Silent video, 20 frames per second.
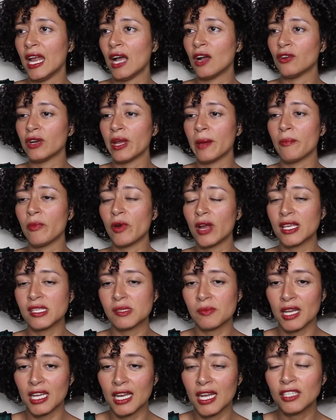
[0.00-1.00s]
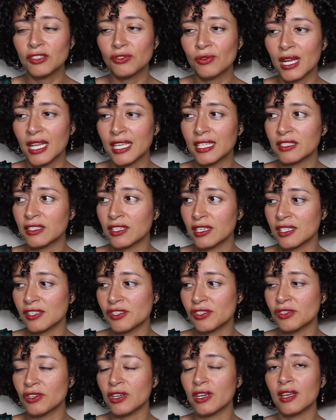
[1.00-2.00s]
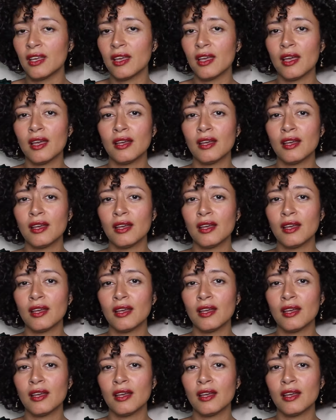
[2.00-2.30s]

I'm gonna embrace my natural hair texture.